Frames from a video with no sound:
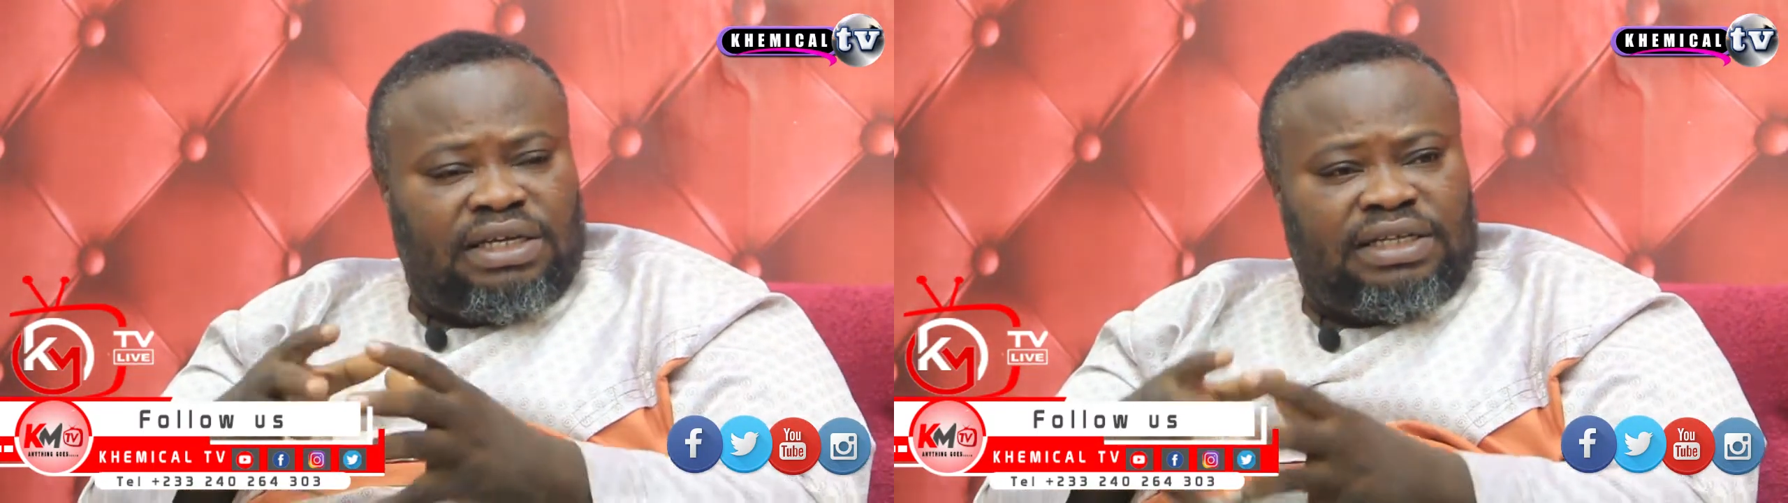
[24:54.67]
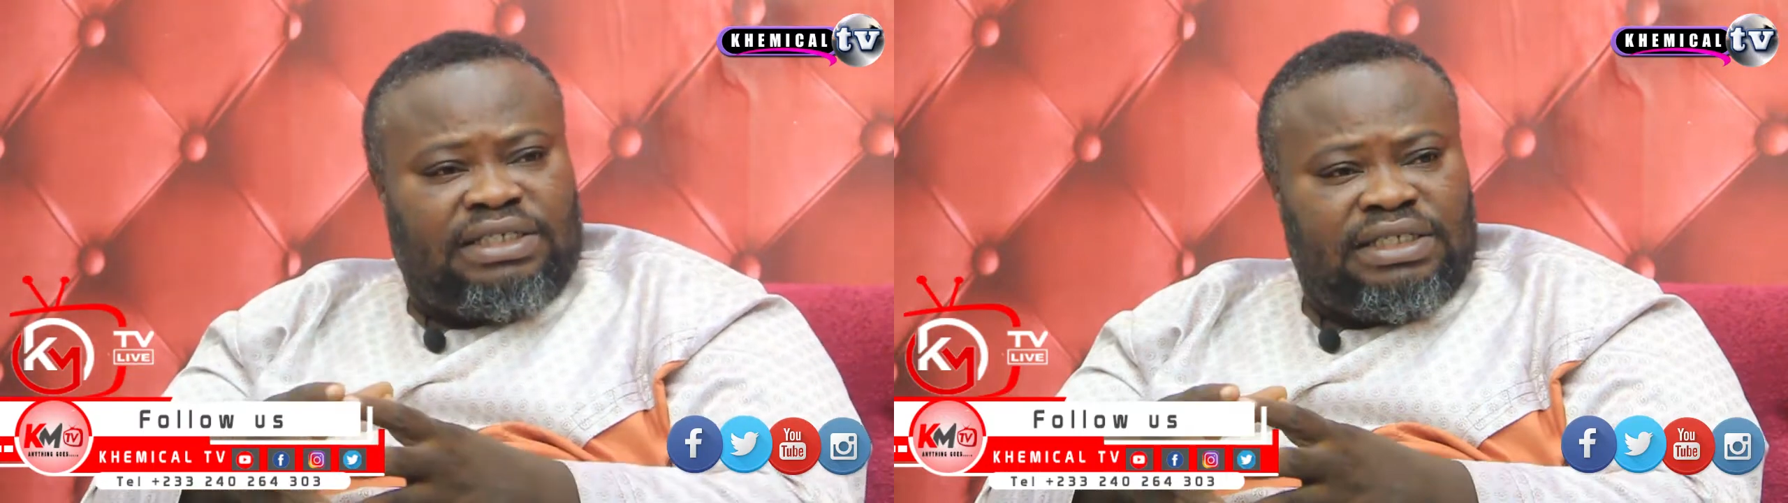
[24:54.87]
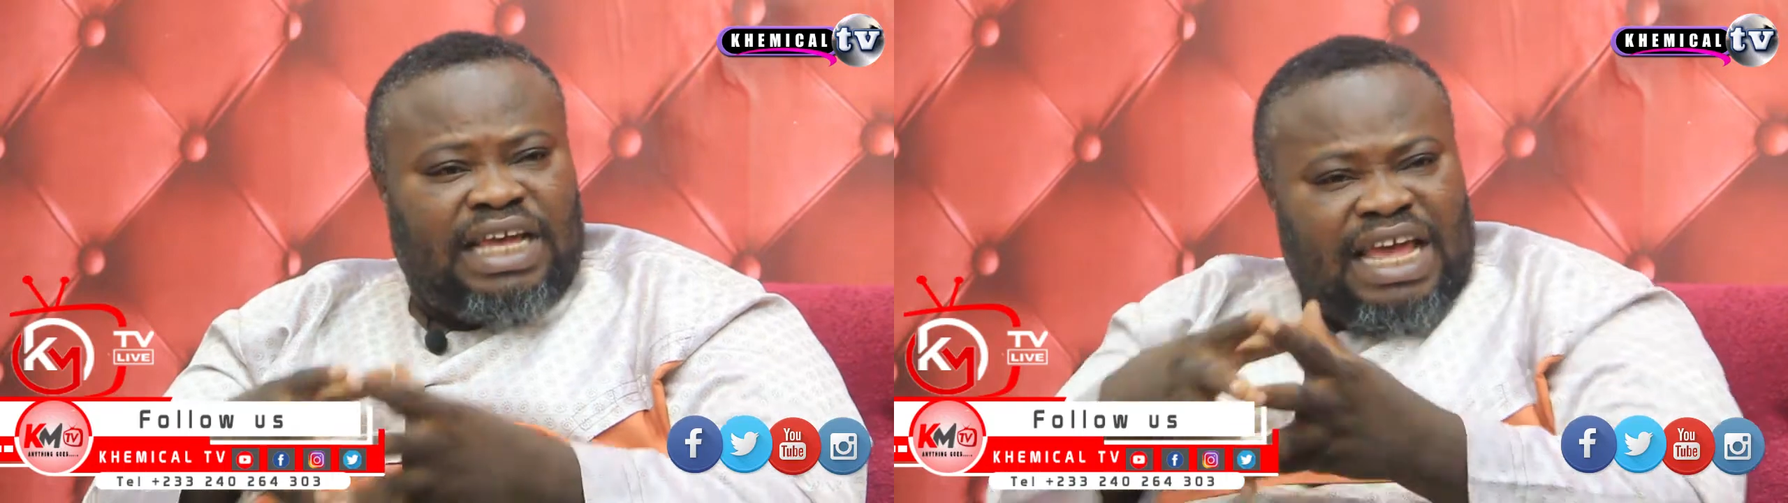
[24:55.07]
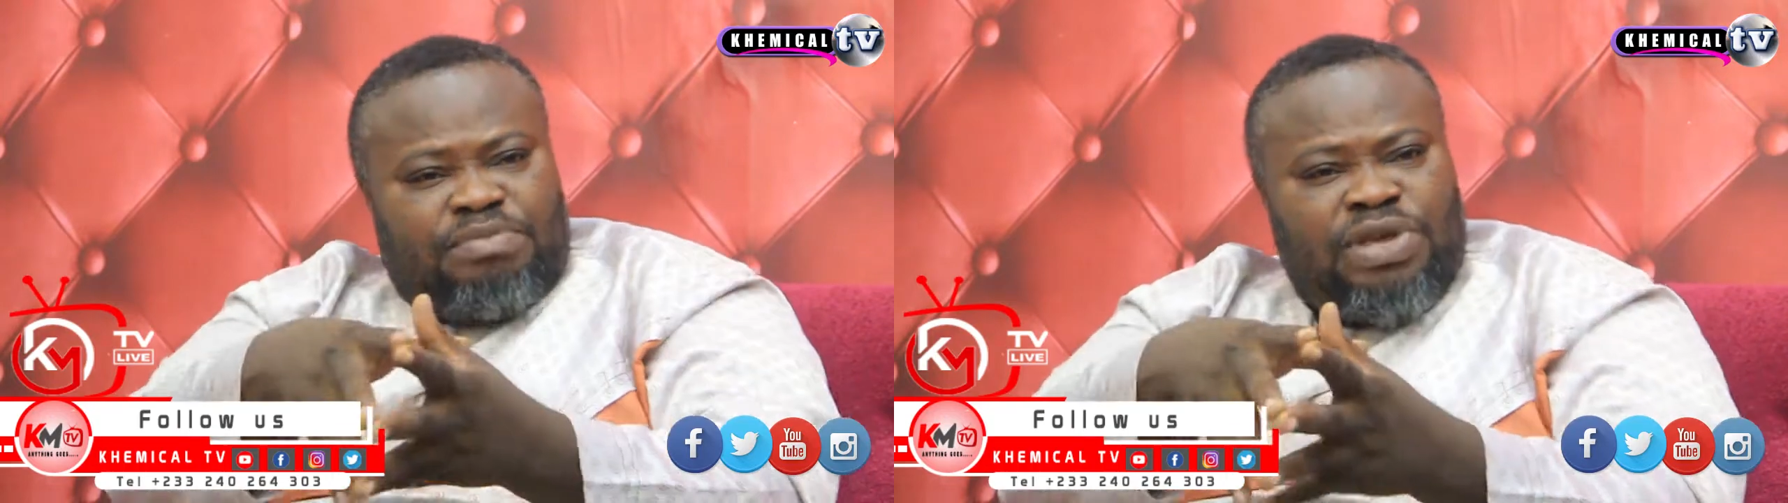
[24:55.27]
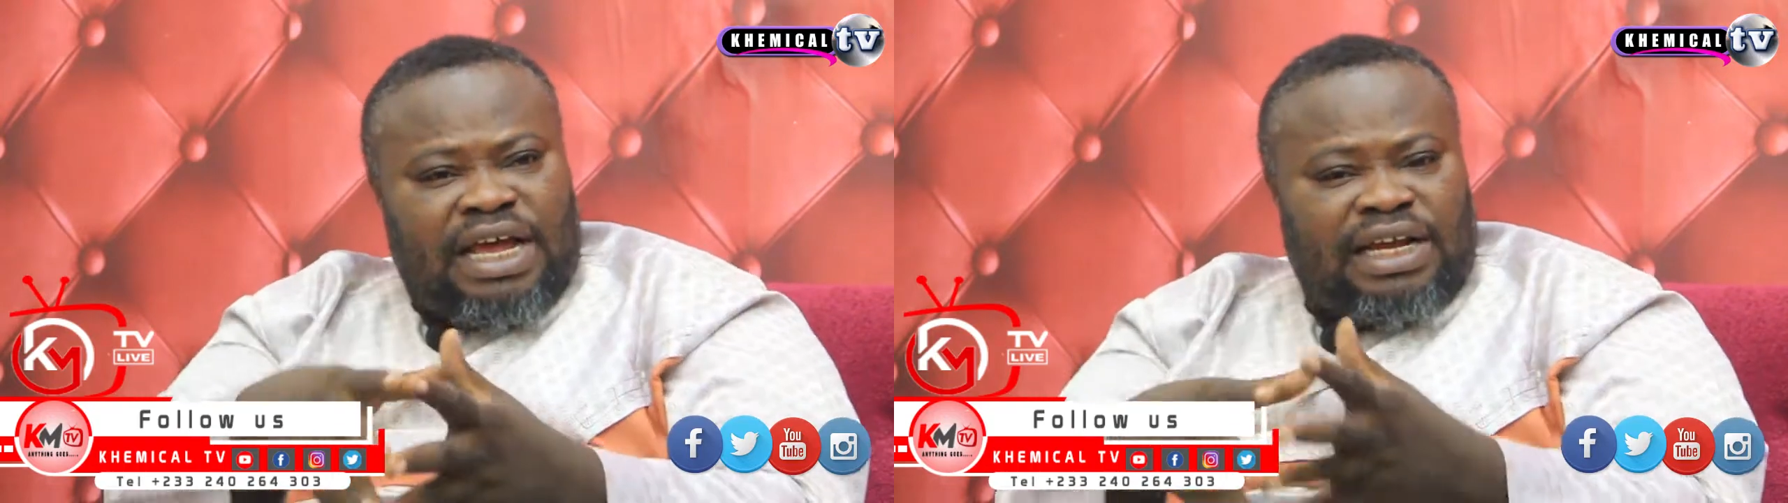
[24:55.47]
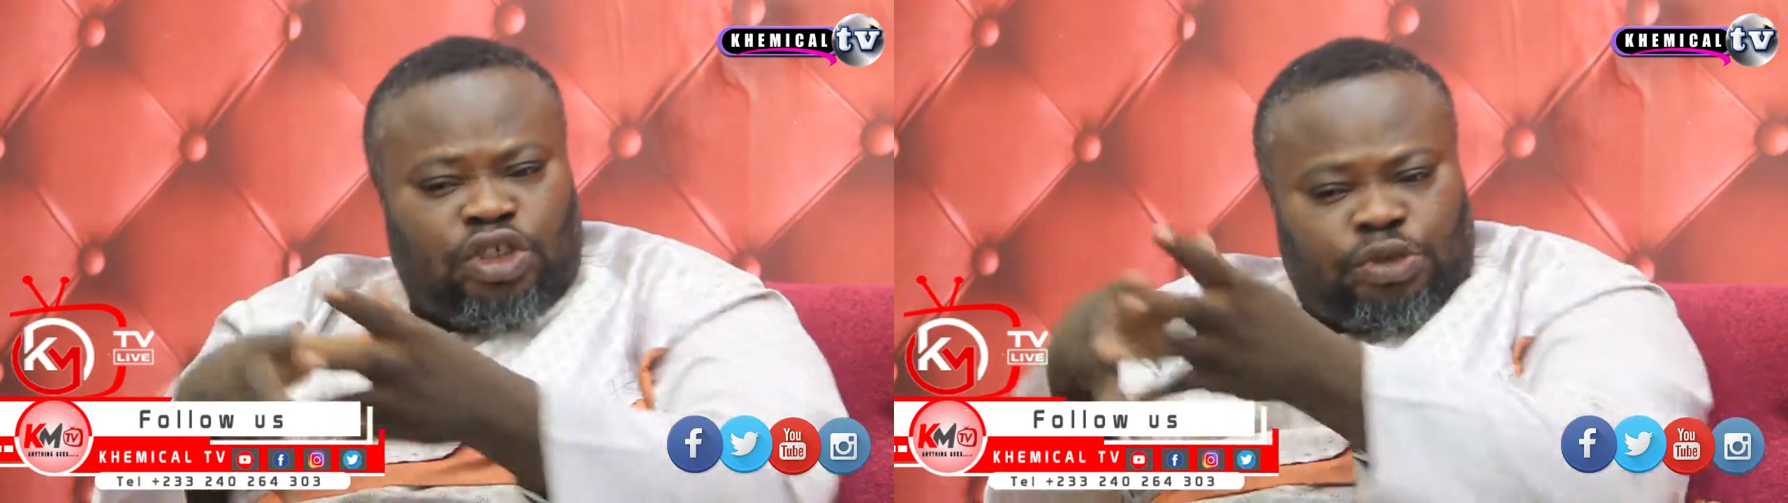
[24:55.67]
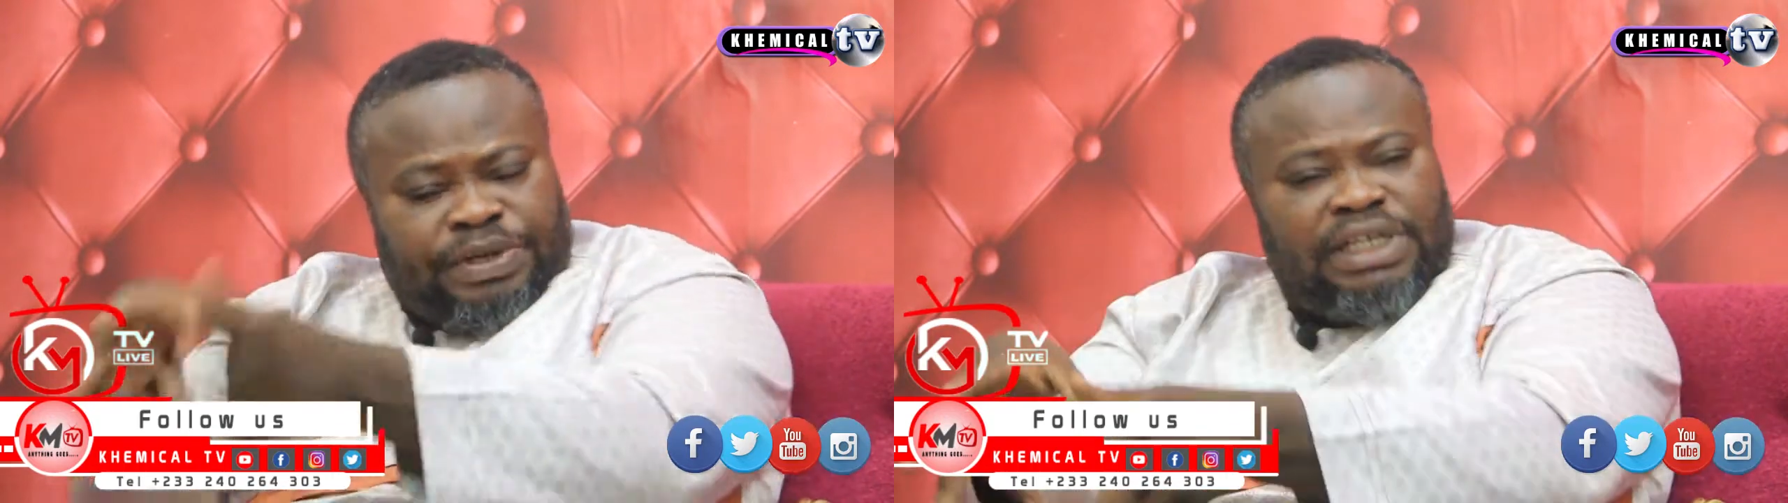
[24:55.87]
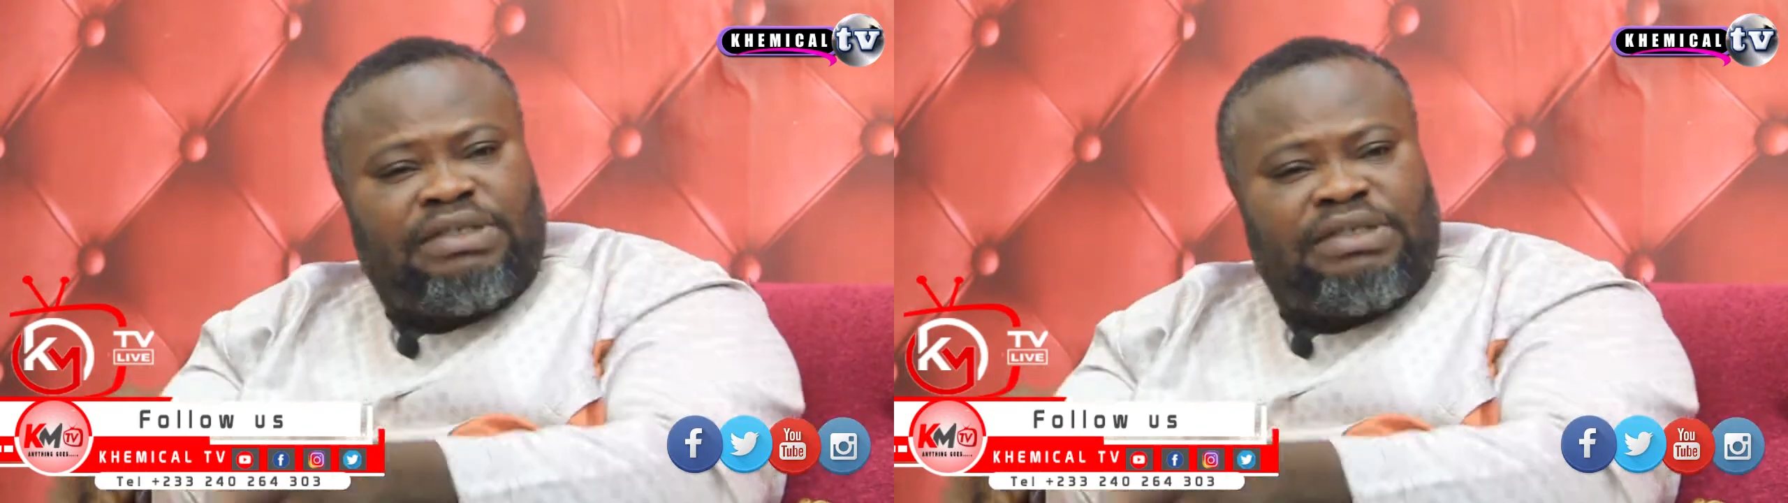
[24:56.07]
nti e bia na spirit